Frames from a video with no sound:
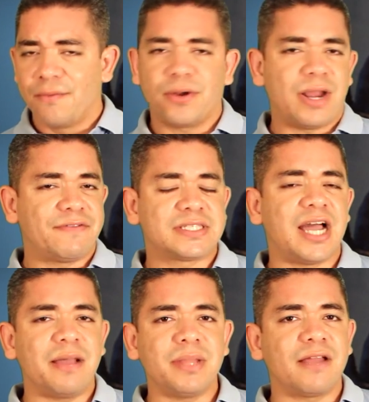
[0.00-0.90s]
We don't have a
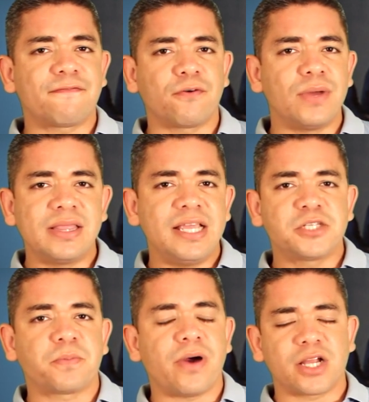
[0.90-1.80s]
timeline for when
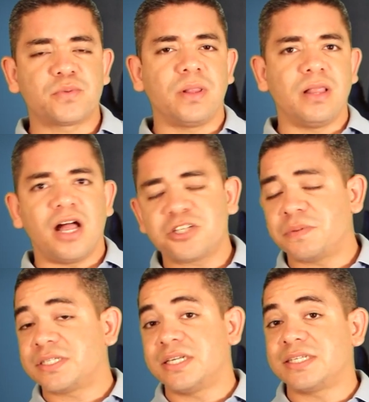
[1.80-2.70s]
these products will launch,
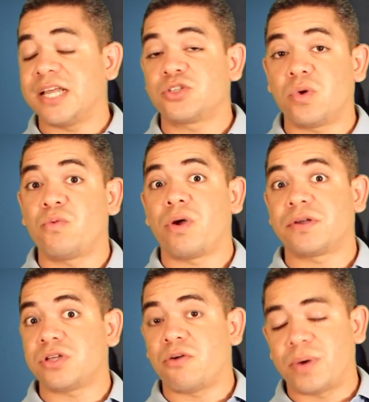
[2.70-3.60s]
but since Android
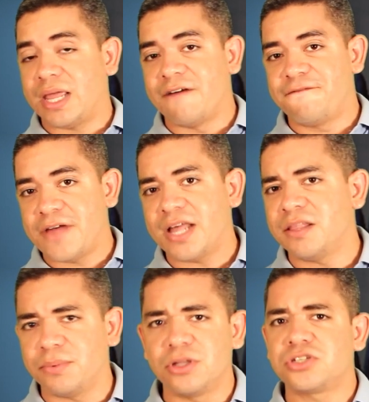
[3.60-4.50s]
Wear is already
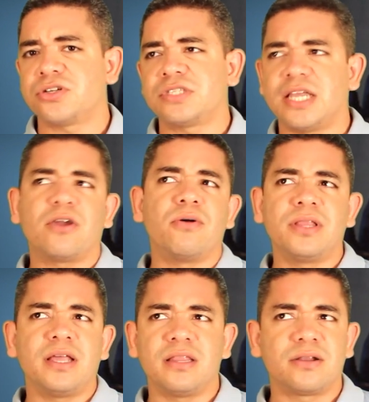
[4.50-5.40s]
available, it should take
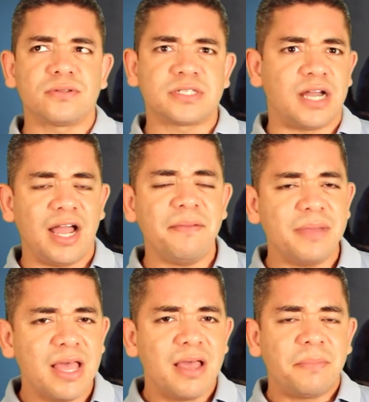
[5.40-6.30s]
only a little
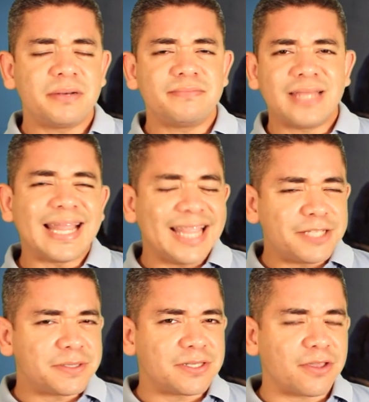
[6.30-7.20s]
time but that
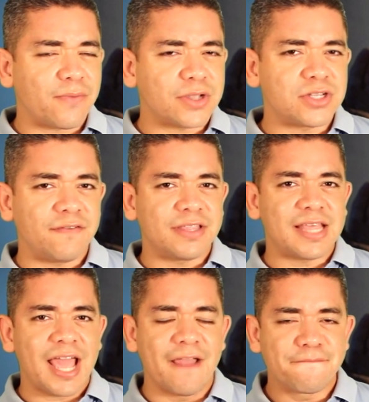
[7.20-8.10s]
leads me to the question of the
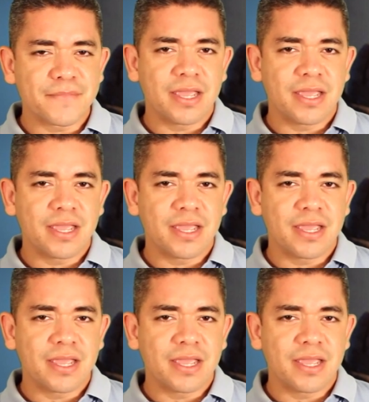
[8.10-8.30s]
day.